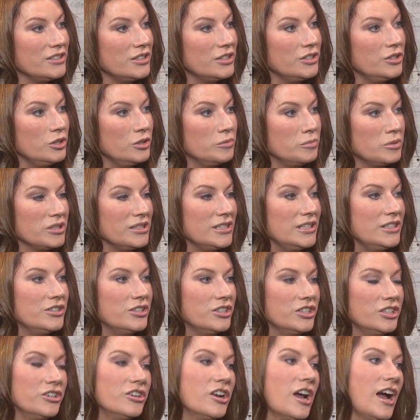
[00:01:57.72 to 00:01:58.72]
to do the procedure.
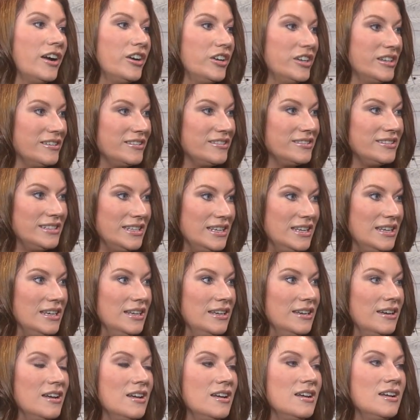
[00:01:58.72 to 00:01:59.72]
You're not going to
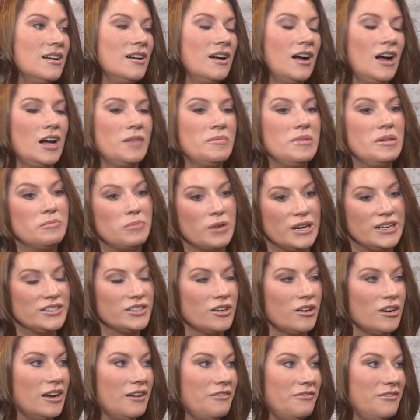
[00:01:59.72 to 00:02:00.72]
see Embrace
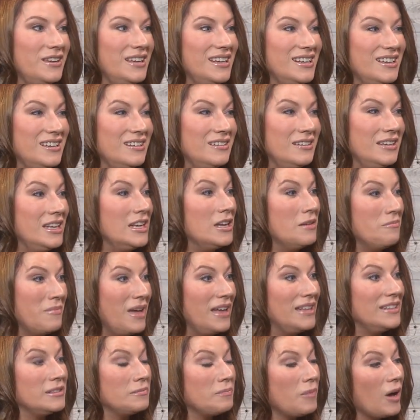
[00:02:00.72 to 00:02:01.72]
RF in a
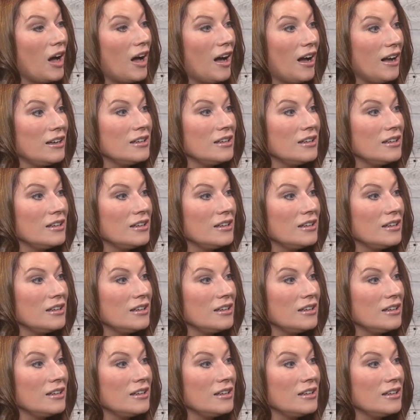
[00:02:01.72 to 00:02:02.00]
med spa.